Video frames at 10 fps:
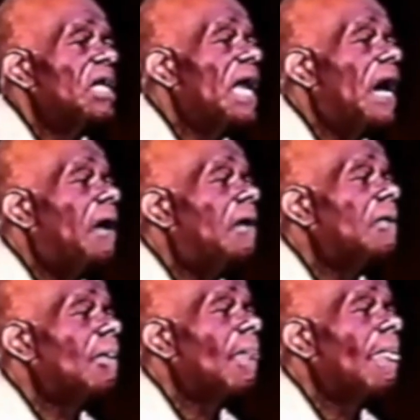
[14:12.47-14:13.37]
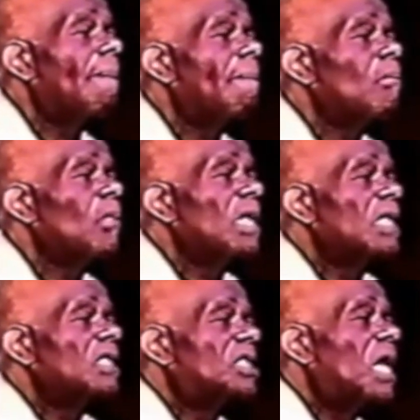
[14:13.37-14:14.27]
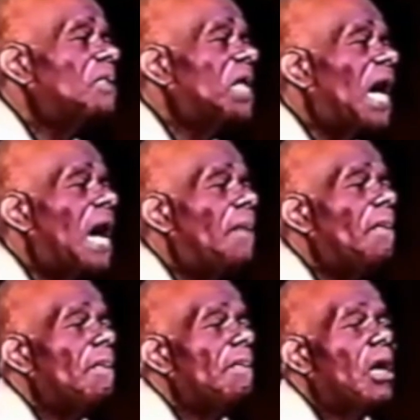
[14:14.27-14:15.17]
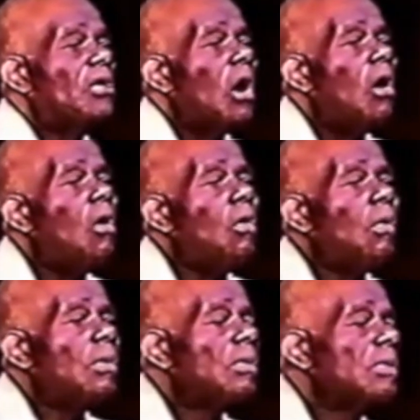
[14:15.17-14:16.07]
Now, some time ago,